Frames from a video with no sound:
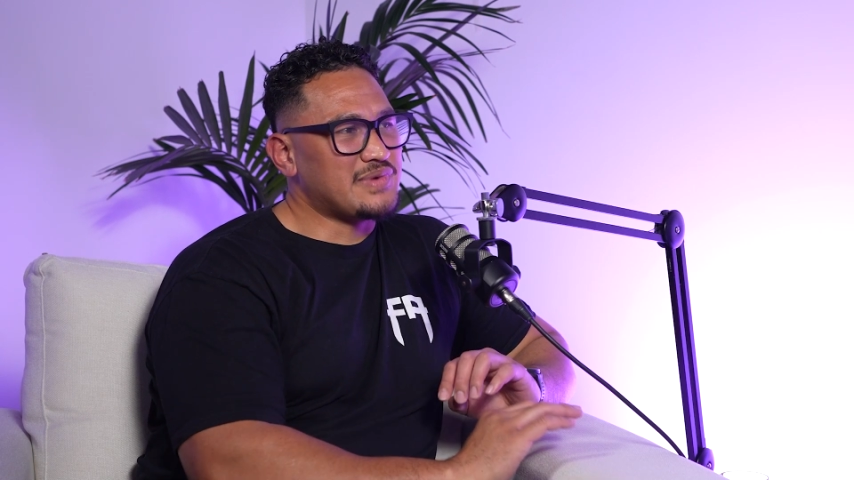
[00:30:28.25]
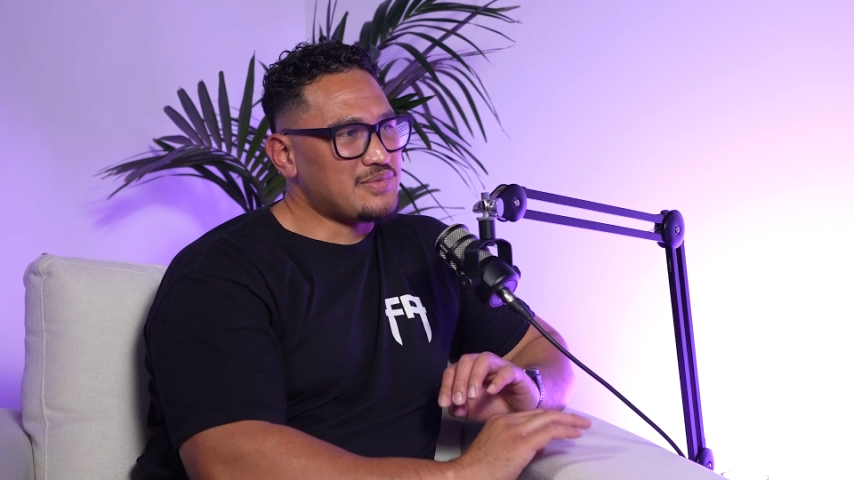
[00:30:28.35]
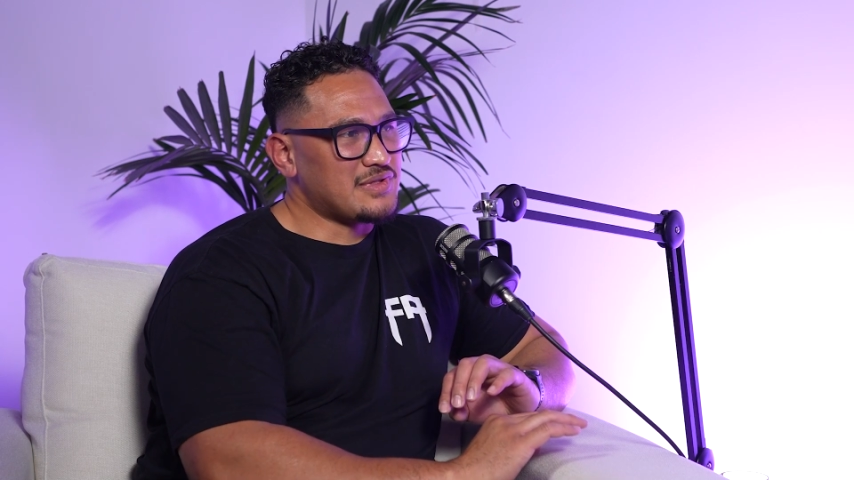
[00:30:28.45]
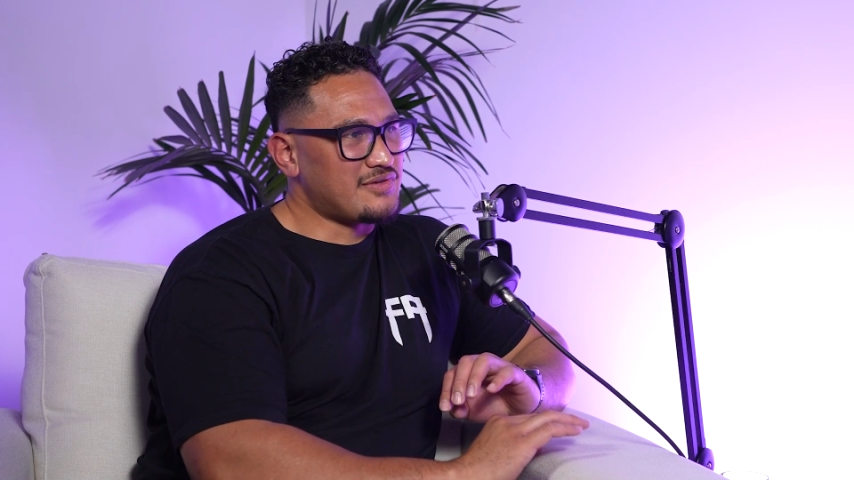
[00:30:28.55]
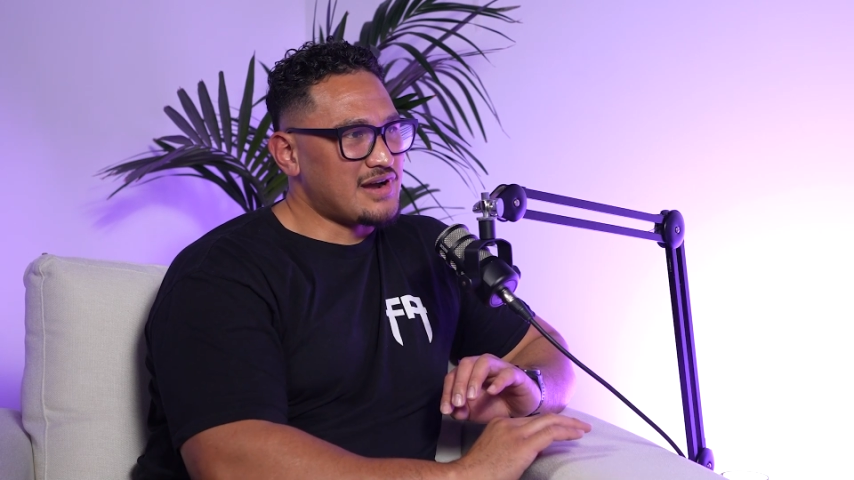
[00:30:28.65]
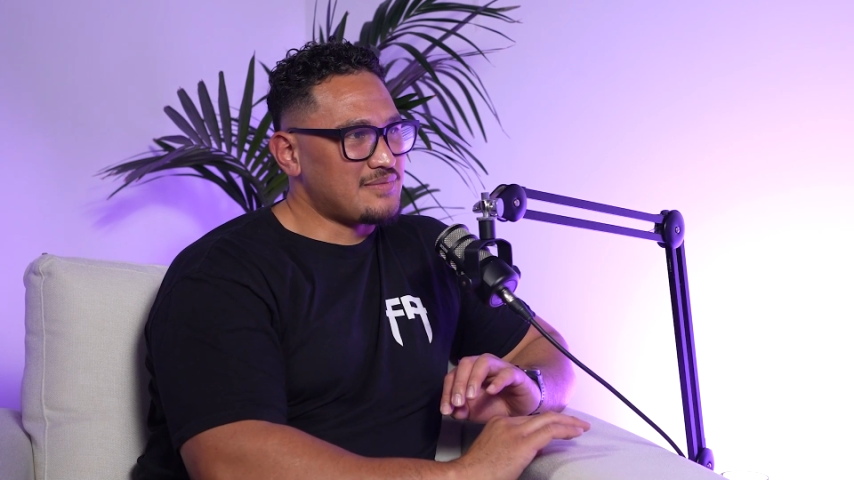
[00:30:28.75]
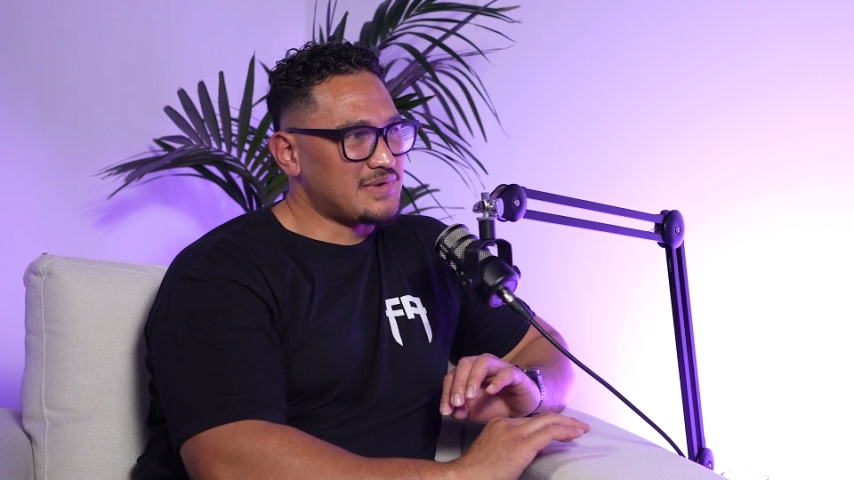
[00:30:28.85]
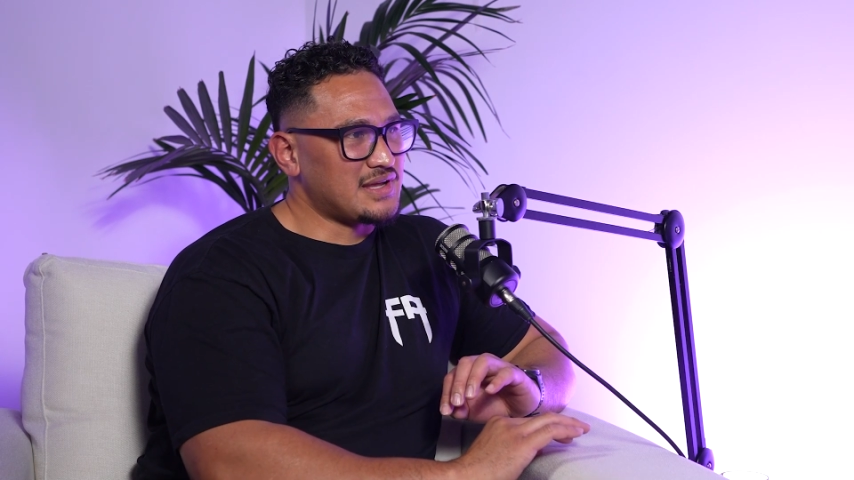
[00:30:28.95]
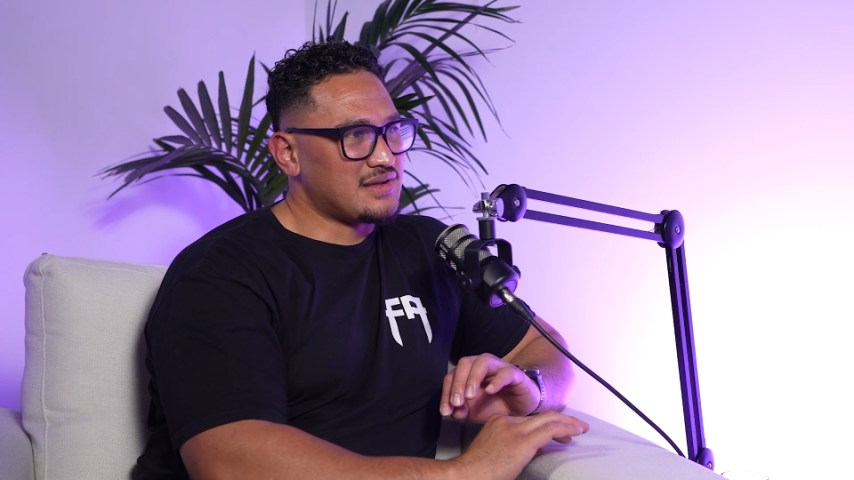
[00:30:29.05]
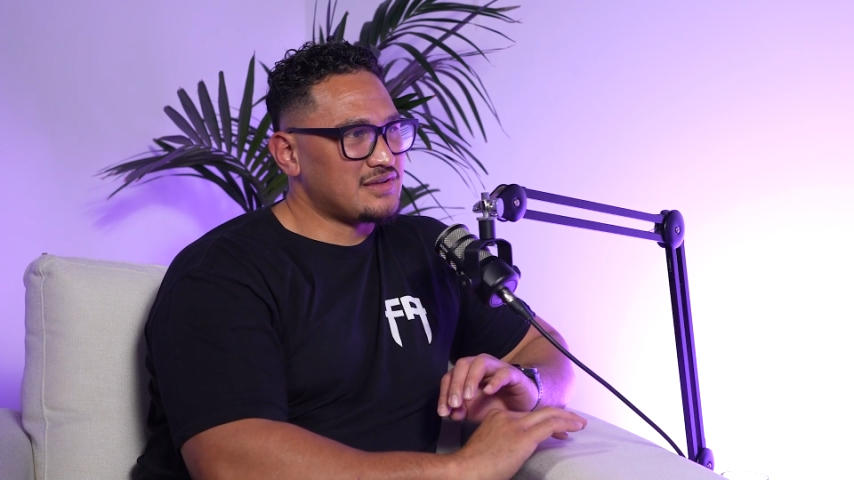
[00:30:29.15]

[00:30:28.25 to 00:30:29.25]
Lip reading: people around me.